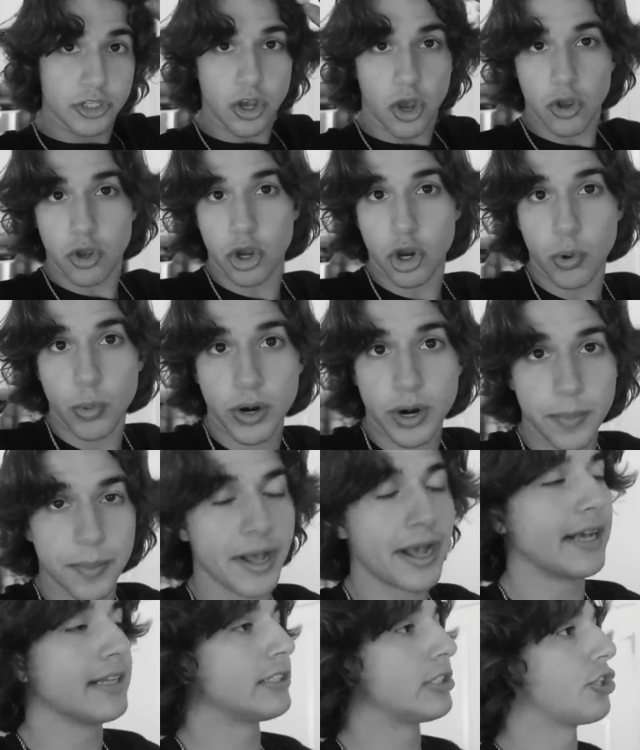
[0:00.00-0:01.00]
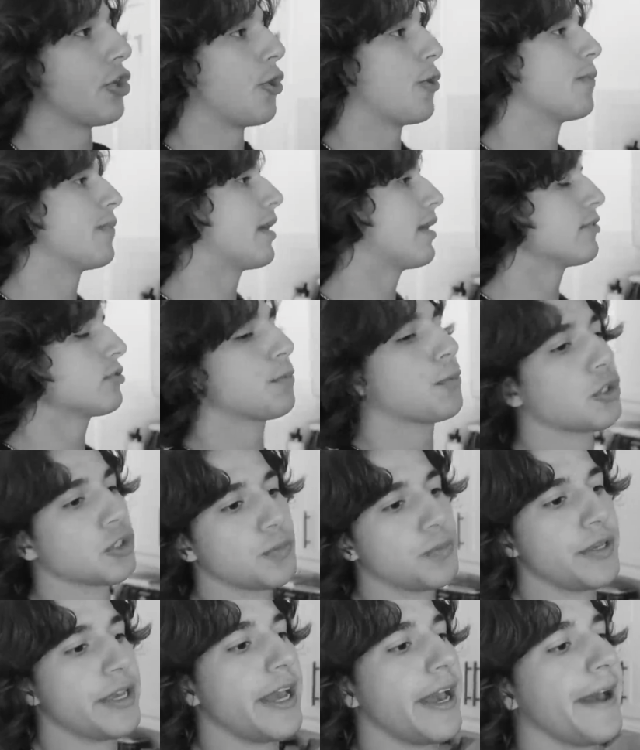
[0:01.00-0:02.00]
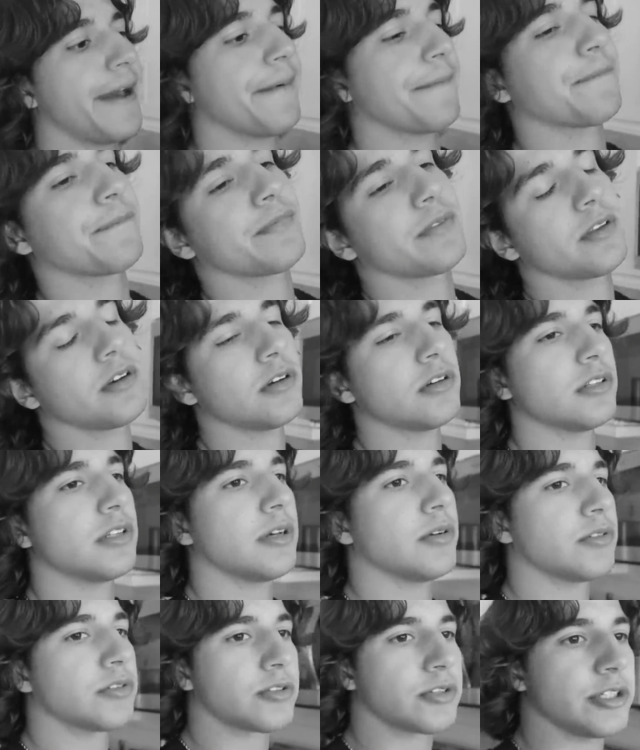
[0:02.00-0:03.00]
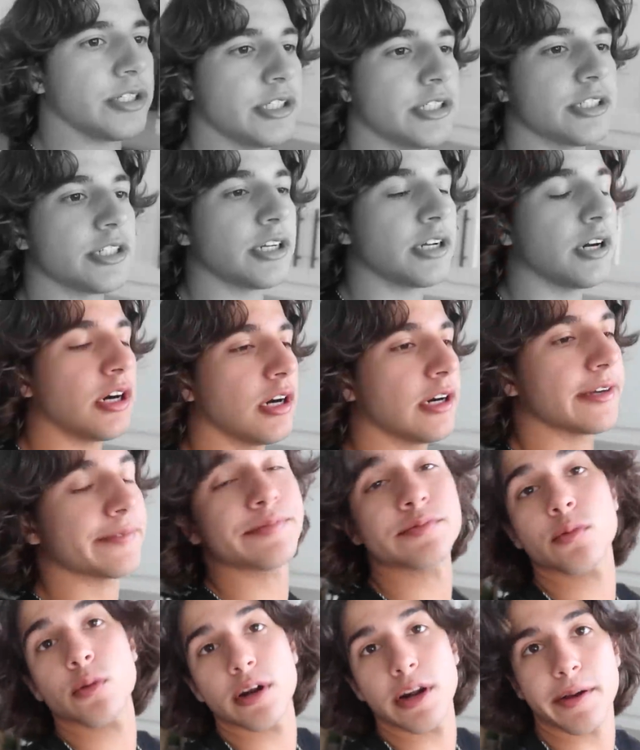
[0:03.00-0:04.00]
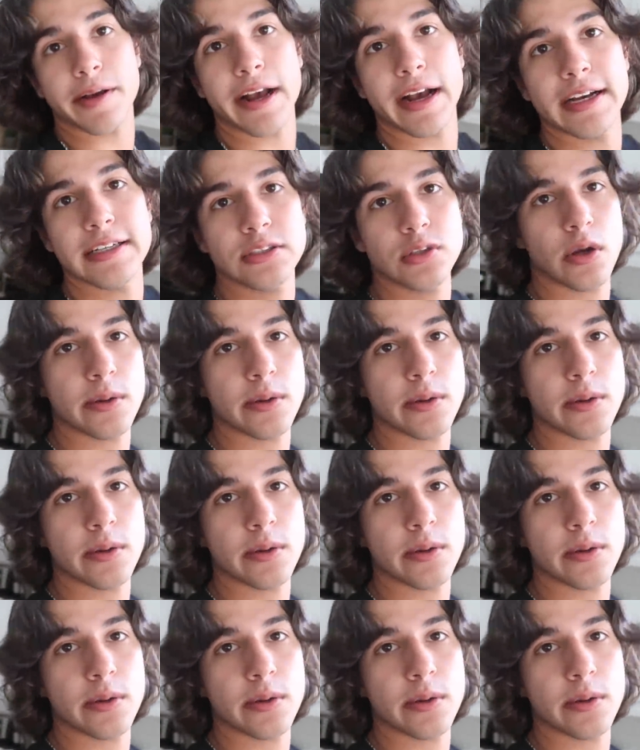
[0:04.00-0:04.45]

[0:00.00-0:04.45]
Yo, what up, guys? So I'm supposed to be at, oh, that was cringe. All right, what up, guys?